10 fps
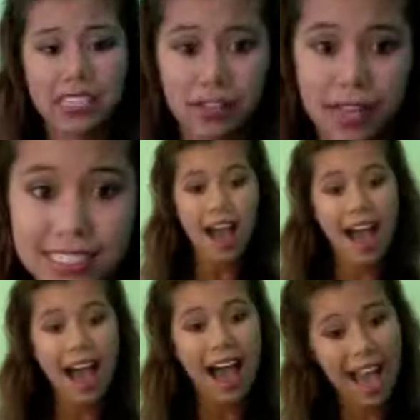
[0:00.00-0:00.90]
so yes.
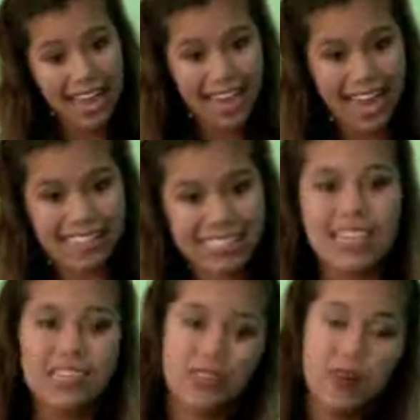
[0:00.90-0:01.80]
Hi guys,
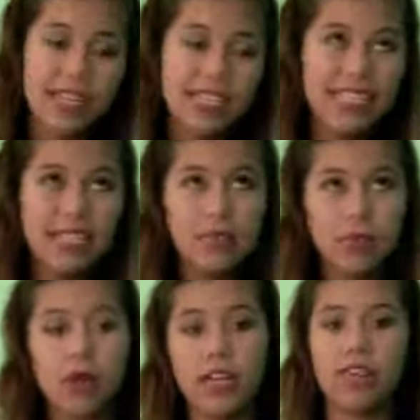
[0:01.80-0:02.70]
so I didn't end up
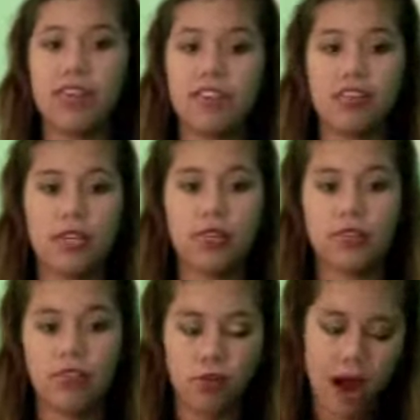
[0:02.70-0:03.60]
going to Forever 21
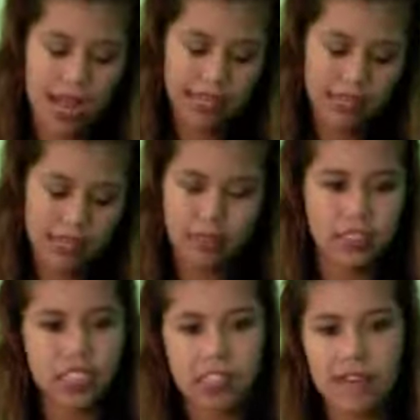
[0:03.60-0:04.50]
for a while and
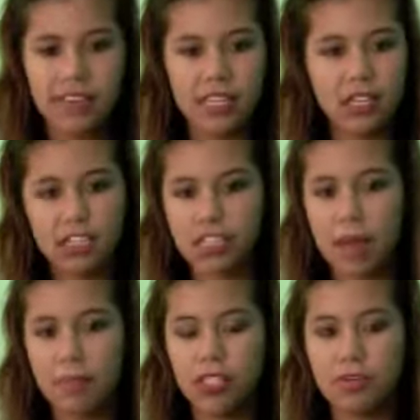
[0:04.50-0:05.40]
it, everything just
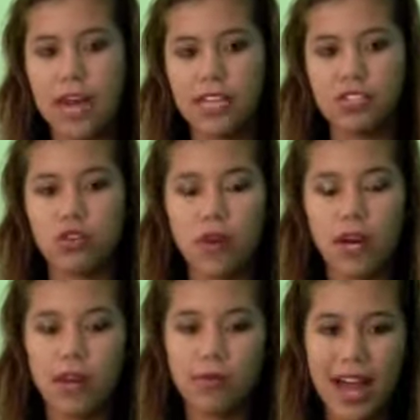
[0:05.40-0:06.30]
got pushed back. So when
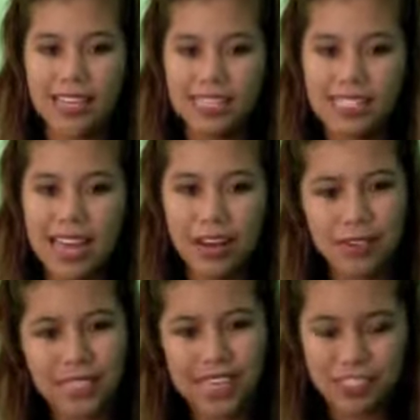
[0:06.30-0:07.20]
I went, I
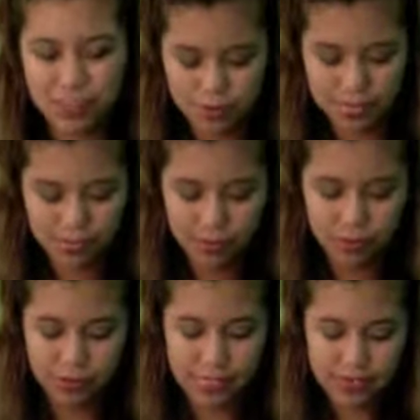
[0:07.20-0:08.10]
only got two things,
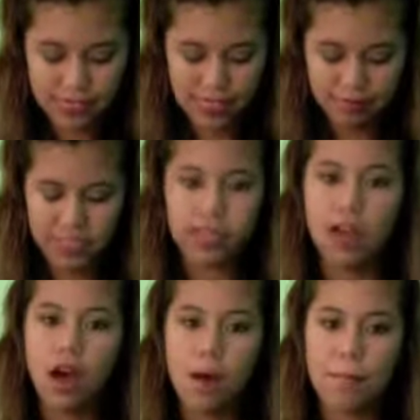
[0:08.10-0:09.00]
which really upset me,
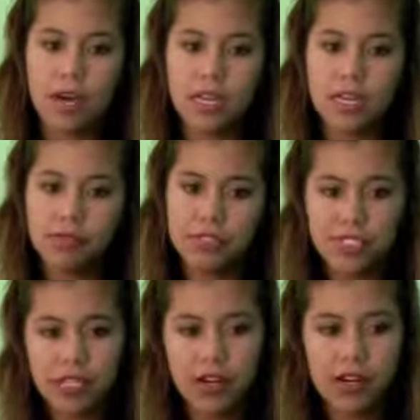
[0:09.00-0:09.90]
but it was
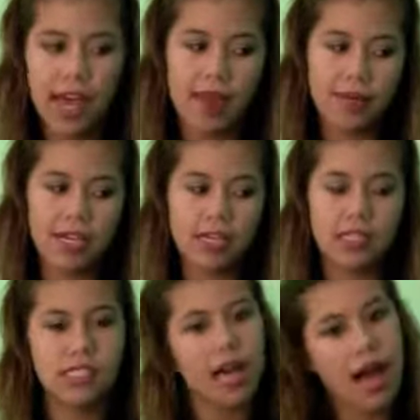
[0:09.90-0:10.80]
still okay
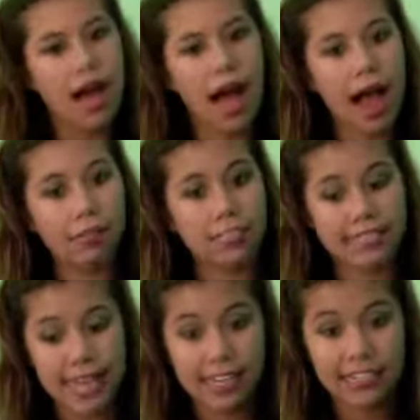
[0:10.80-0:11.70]
because I was
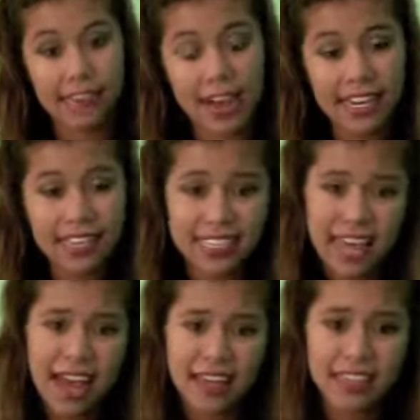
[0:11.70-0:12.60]
satisfied at the
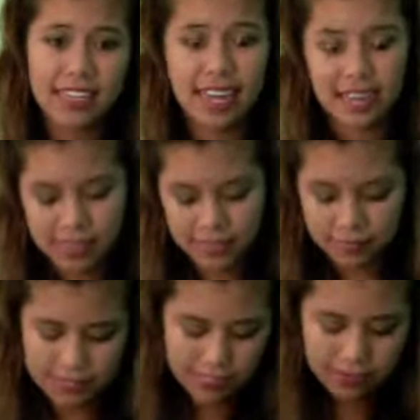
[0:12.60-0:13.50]
end, and
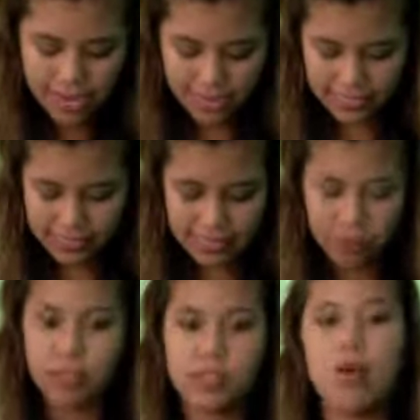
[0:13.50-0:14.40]
it's okay because I can
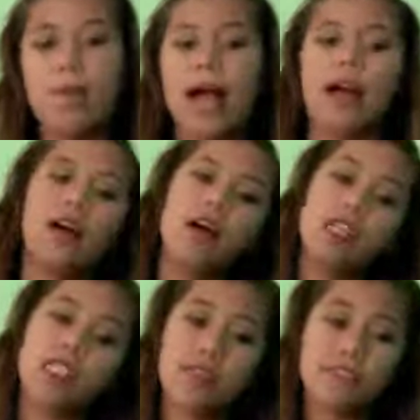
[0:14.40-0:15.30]
always go back.
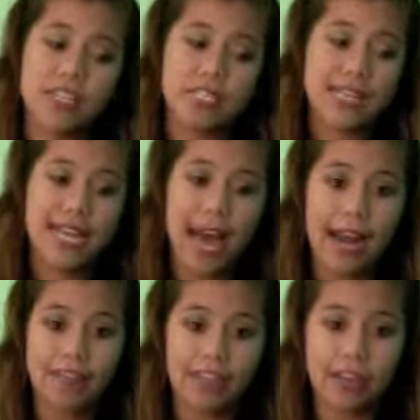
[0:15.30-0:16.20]
So the first thing I got
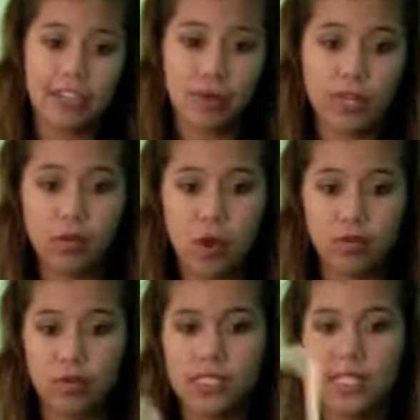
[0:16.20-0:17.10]
at Forever 21
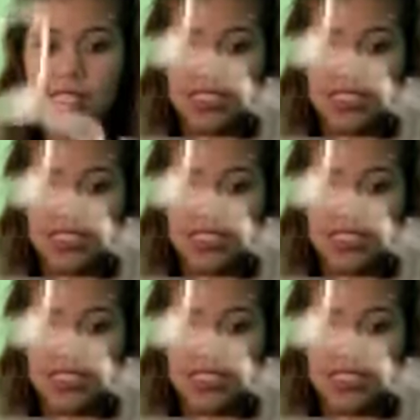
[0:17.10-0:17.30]
was this